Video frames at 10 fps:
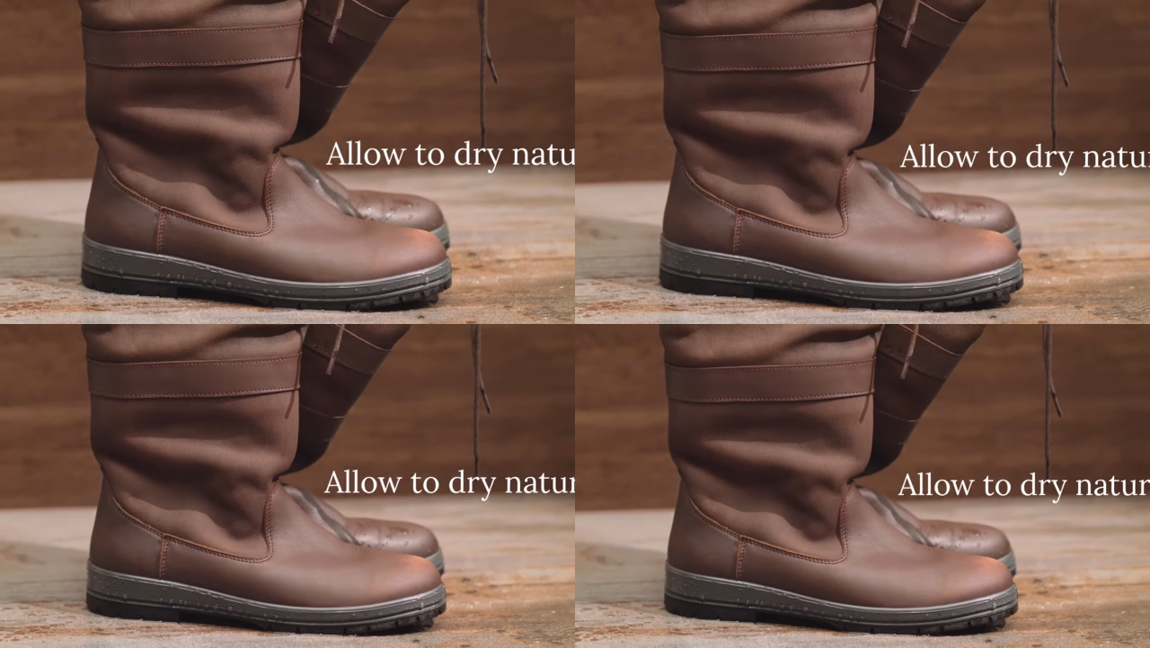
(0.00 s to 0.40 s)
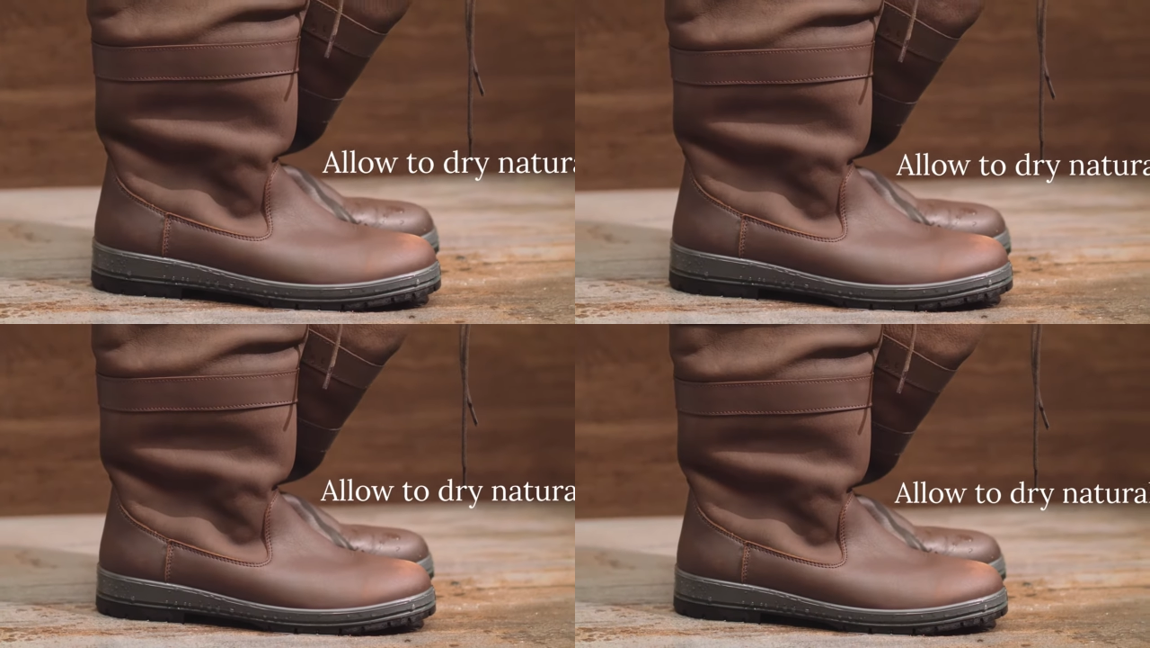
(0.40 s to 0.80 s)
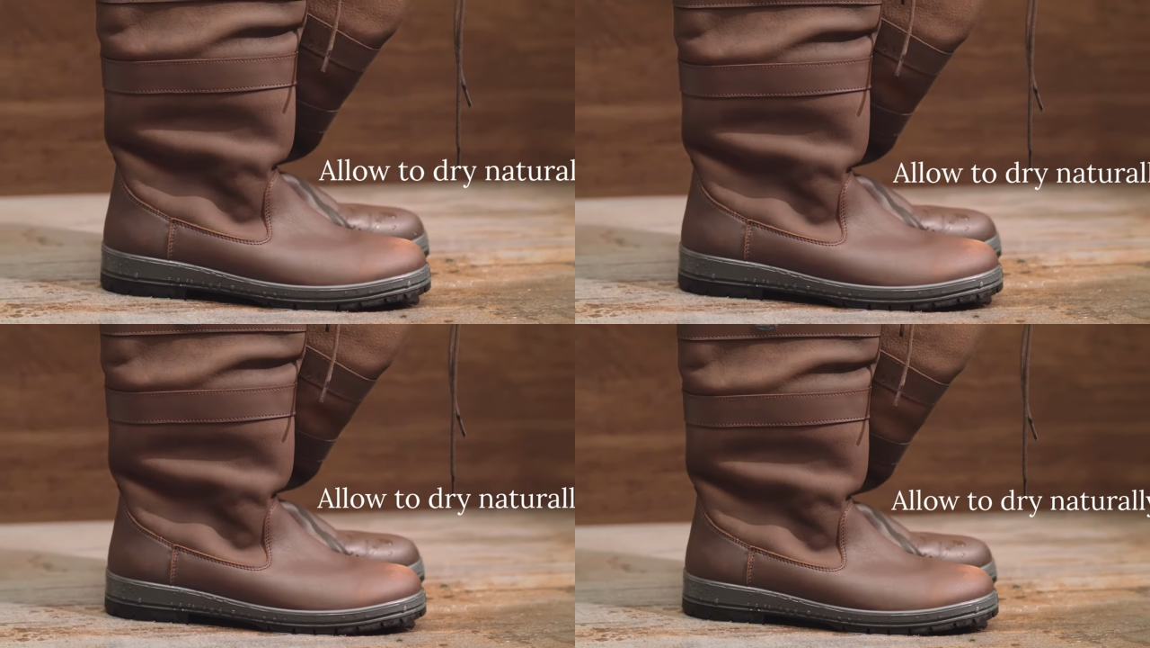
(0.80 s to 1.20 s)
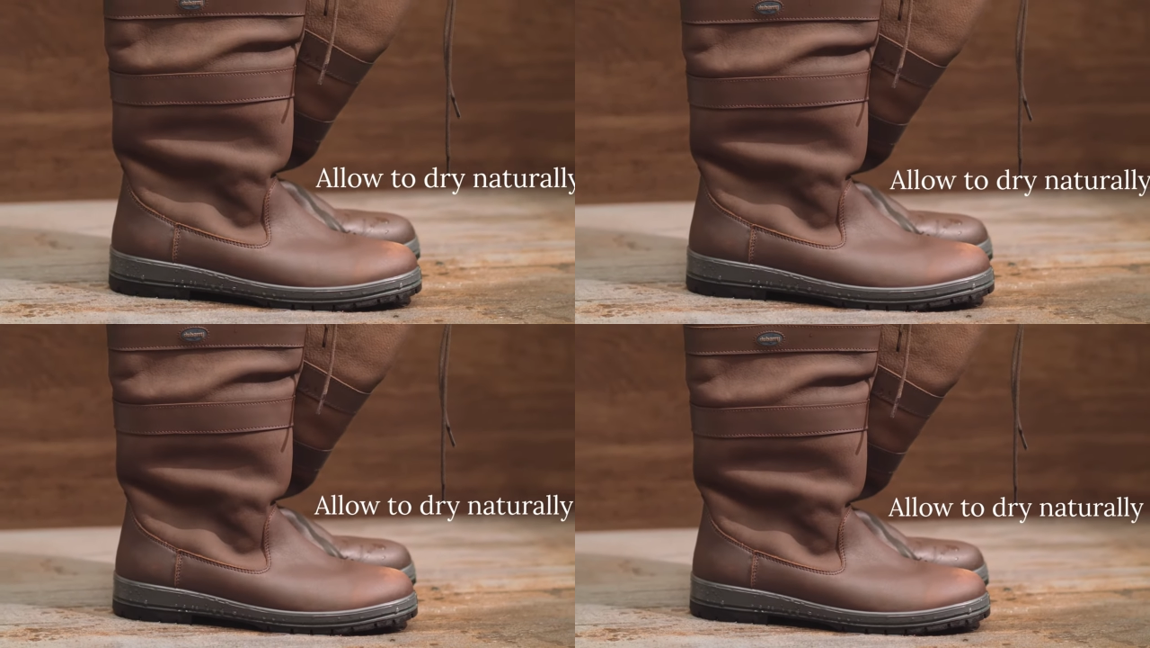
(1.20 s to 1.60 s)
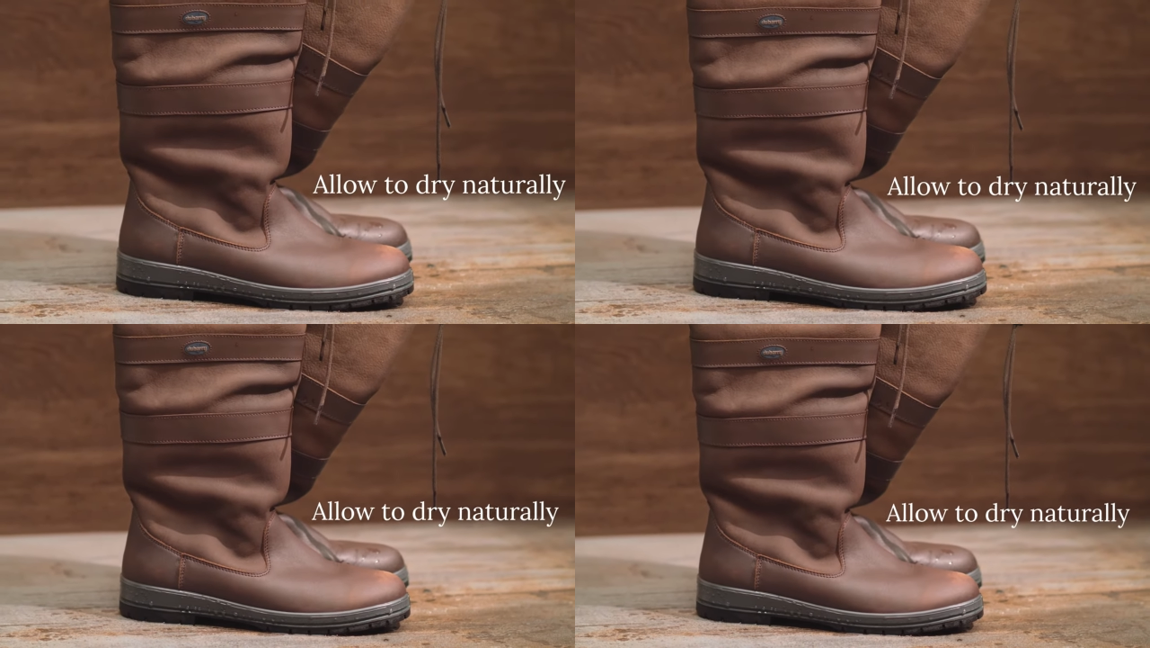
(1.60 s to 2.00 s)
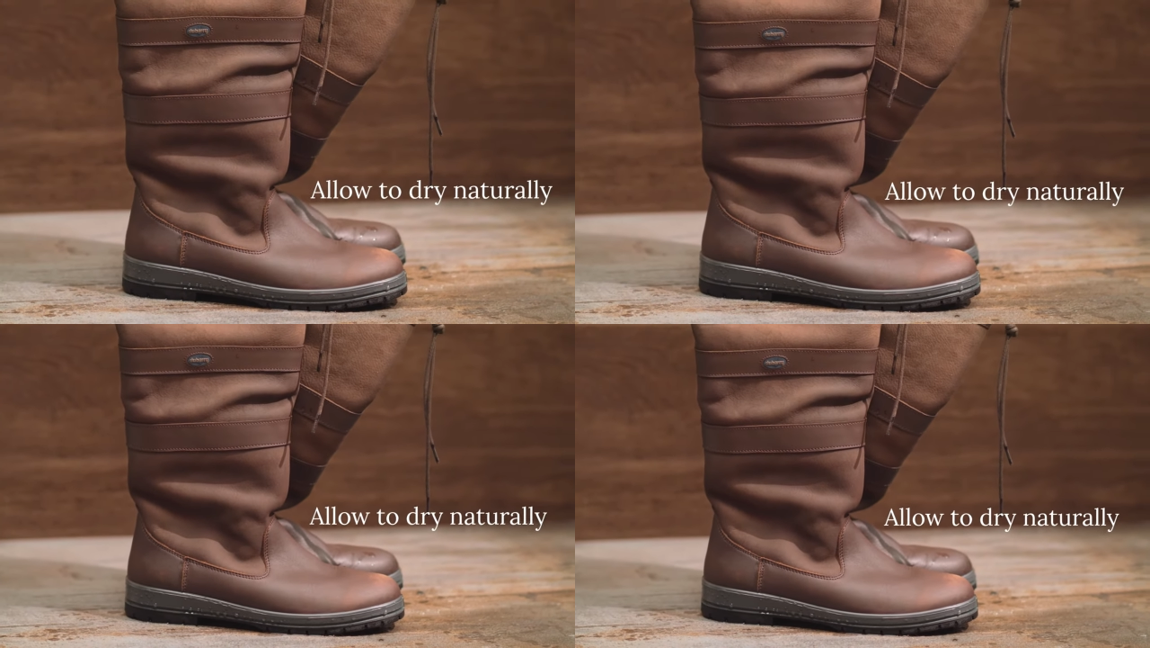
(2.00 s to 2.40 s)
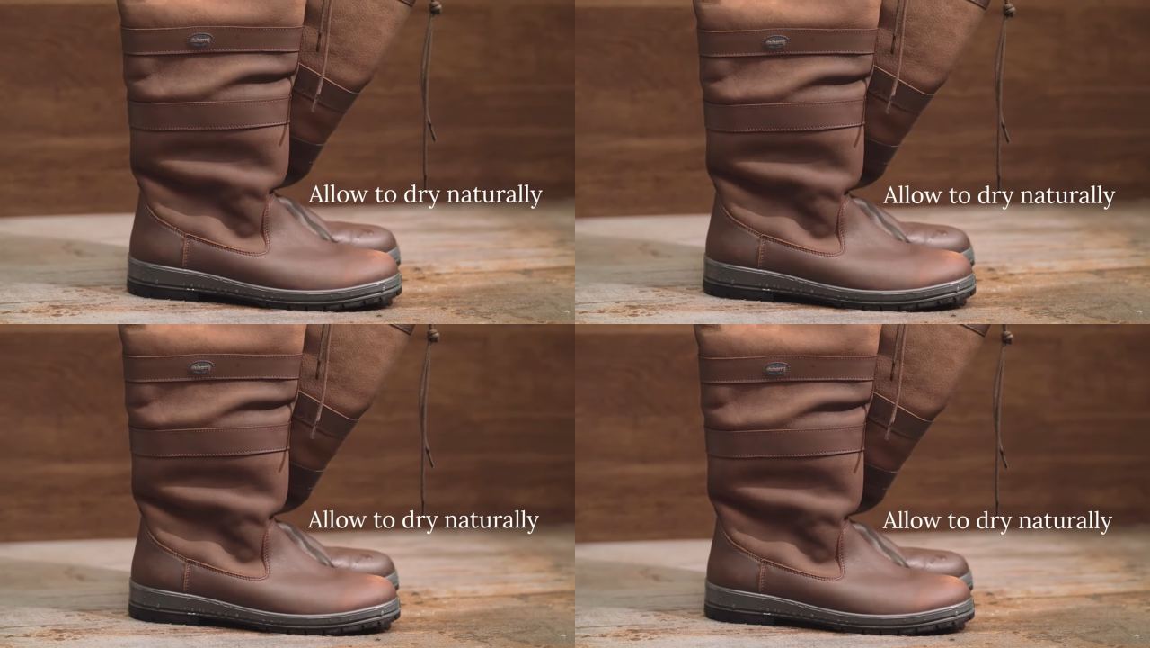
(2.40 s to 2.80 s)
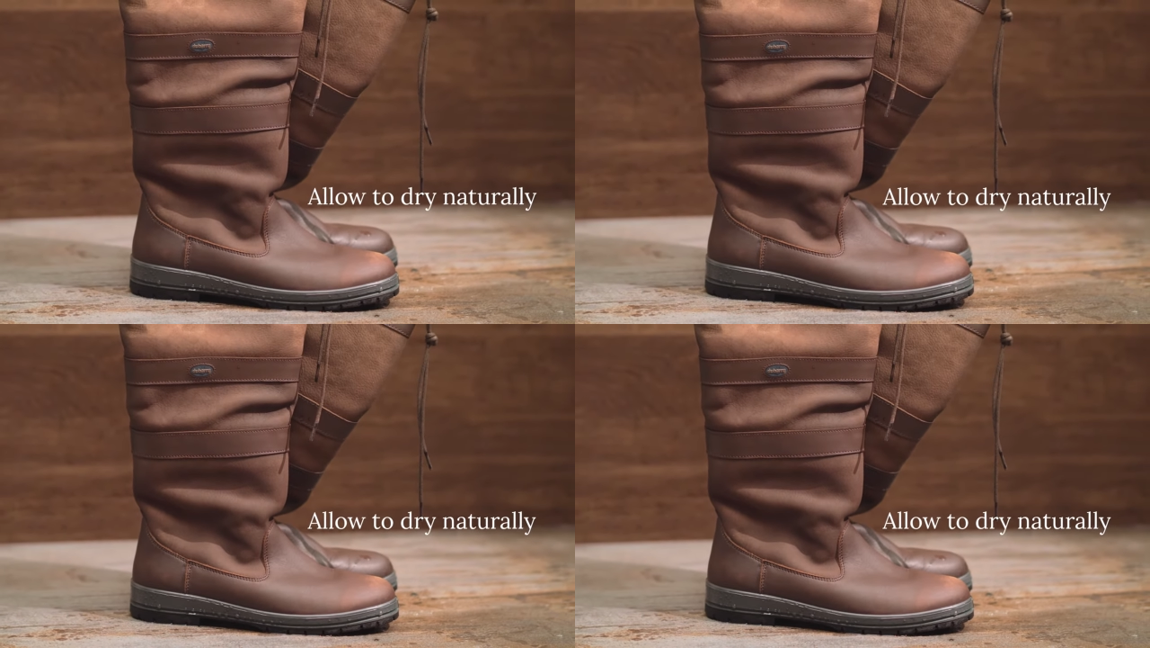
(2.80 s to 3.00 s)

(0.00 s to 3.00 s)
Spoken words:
[unreadable: no face in view]